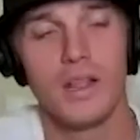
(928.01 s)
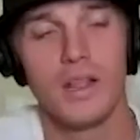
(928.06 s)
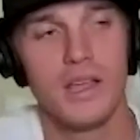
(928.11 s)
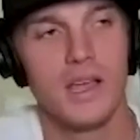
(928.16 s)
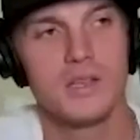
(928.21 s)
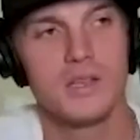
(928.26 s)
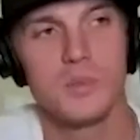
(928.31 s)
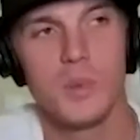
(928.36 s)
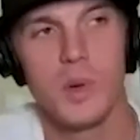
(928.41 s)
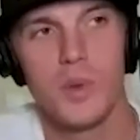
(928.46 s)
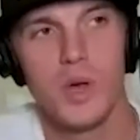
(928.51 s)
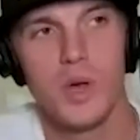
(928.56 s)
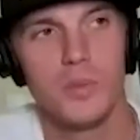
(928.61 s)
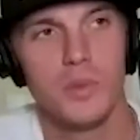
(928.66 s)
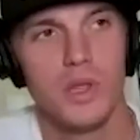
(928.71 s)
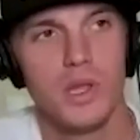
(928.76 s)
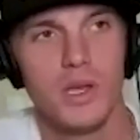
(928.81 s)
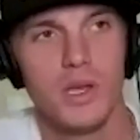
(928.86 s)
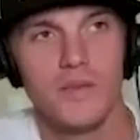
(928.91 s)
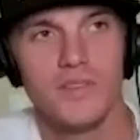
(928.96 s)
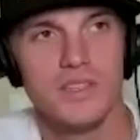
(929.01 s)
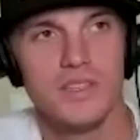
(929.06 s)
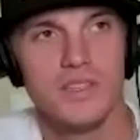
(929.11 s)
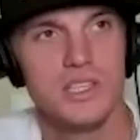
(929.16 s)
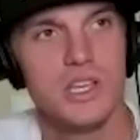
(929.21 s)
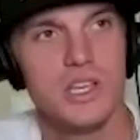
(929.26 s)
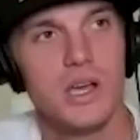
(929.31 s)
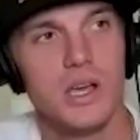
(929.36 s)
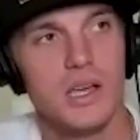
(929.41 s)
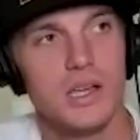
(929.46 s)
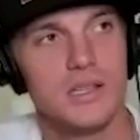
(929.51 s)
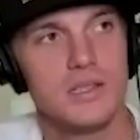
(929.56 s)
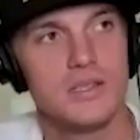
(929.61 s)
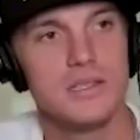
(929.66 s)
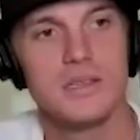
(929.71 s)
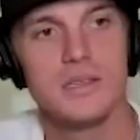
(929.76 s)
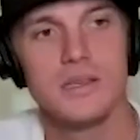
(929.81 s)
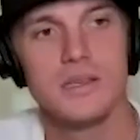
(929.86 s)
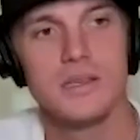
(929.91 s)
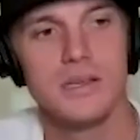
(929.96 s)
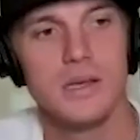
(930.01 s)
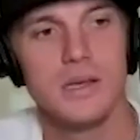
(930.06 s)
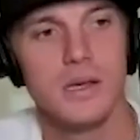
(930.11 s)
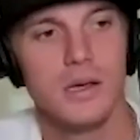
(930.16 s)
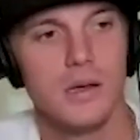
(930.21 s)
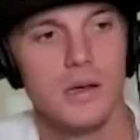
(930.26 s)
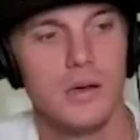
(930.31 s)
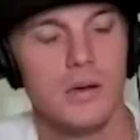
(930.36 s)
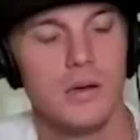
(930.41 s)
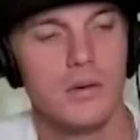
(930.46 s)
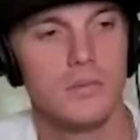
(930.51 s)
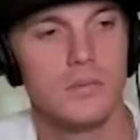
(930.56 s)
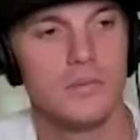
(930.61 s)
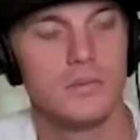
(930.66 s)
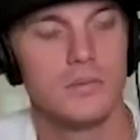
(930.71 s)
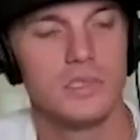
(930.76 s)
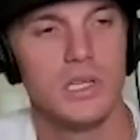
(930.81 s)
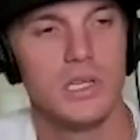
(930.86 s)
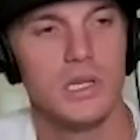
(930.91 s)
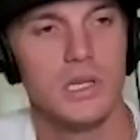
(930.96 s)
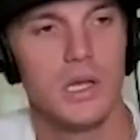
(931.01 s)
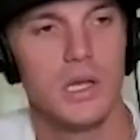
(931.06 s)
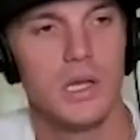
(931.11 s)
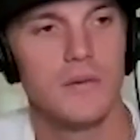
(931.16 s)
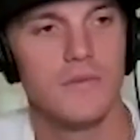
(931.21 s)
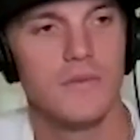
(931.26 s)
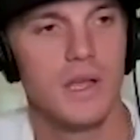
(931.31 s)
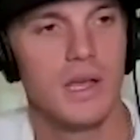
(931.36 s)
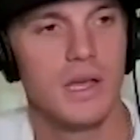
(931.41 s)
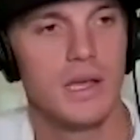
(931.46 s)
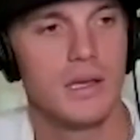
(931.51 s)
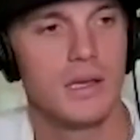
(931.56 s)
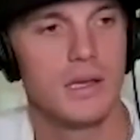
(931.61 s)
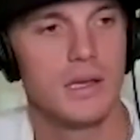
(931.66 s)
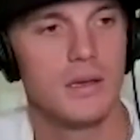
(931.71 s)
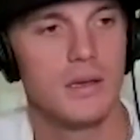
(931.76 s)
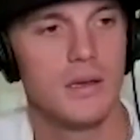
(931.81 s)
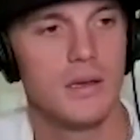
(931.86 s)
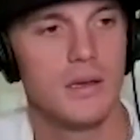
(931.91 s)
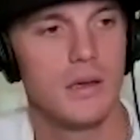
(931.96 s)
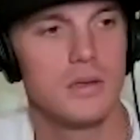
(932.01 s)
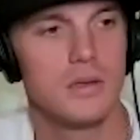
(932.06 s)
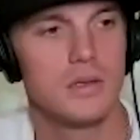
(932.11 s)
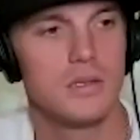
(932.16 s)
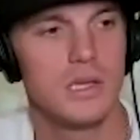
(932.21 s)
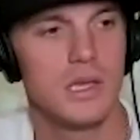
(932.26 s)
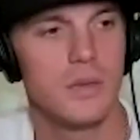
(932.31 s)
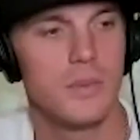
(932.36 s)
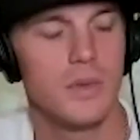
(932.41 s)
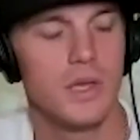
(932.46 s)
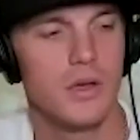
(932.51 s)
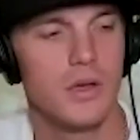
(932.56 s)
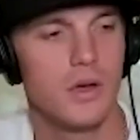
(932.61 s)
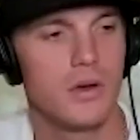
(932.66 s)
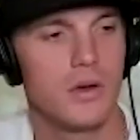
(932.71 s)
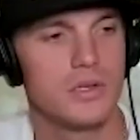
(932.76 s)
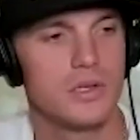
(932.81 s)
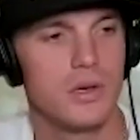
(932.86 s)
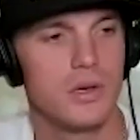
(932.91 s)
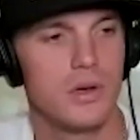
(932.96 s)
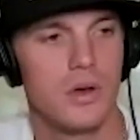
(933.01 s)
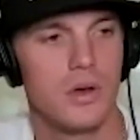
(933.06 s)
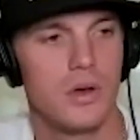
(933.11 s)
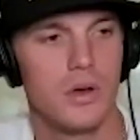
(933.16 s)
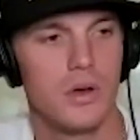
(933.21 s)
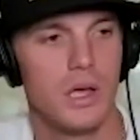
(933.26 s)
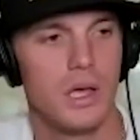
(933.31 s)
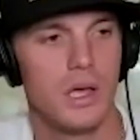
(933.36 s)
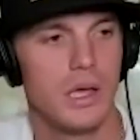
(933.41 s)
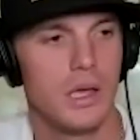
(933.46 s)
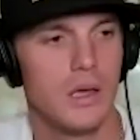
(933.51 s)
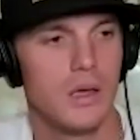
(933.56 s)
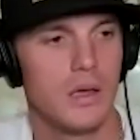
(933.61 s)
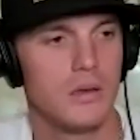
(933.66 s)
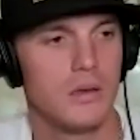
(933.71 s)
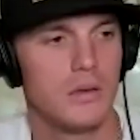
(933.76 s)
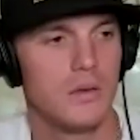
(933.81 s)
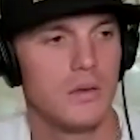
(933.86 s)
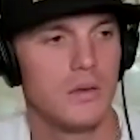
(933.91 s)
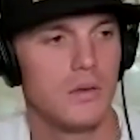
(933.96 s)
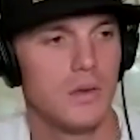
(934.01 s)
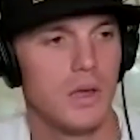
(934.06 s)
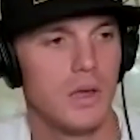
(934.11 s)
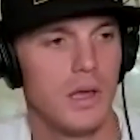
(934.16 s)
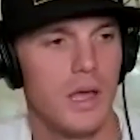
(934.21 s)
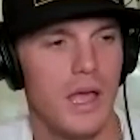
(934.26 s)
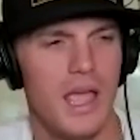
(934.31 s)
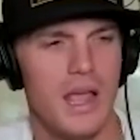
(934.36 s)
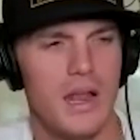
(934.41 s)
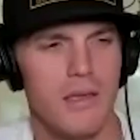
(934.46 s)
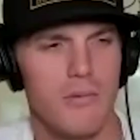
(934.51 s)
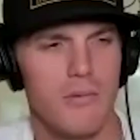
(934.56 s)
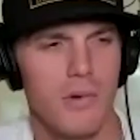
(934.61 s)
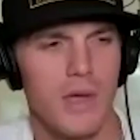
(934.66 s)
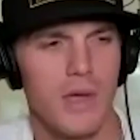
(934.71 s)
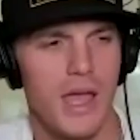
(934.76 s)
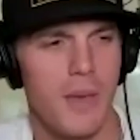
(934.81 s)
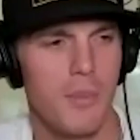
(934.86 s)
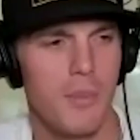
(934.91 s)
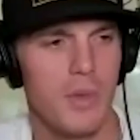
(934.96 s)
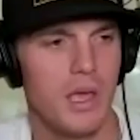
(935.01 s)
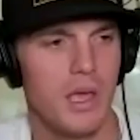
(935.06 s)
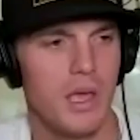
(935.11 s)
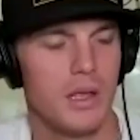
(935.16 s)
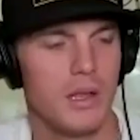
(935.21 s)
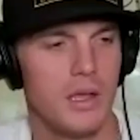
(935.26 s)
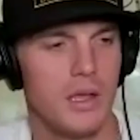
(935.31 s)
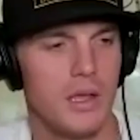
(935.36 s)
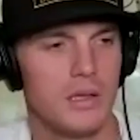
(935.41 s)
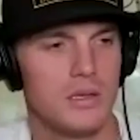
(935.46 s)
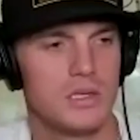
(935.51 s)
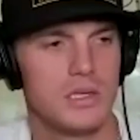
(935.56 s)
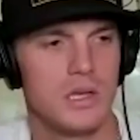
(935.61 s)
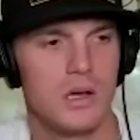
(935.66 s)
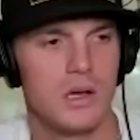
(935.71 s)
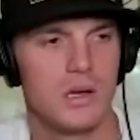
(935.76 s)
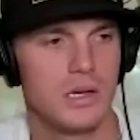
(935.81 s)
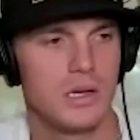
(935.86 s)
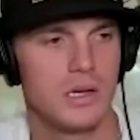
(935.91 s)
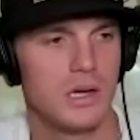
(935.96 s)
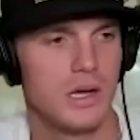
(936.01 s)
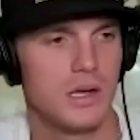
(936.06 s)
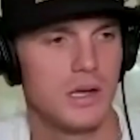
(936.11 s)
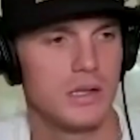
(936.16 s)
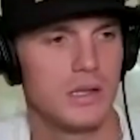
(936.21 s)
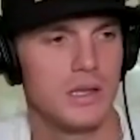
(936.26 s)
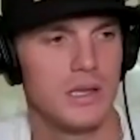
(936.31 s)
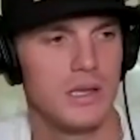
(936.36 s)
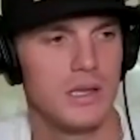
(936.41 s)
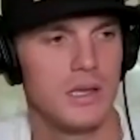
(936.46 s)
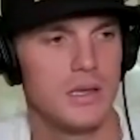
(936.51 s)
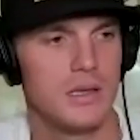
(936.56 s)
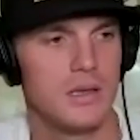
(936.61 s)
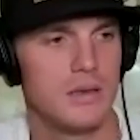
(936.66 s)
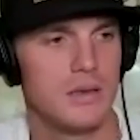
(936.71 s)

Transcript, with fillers: the house, my mom loved the Judds. Um, she loved like uh, Sammy Kershaw and uh, Eddie Rabbitt and John Conlee.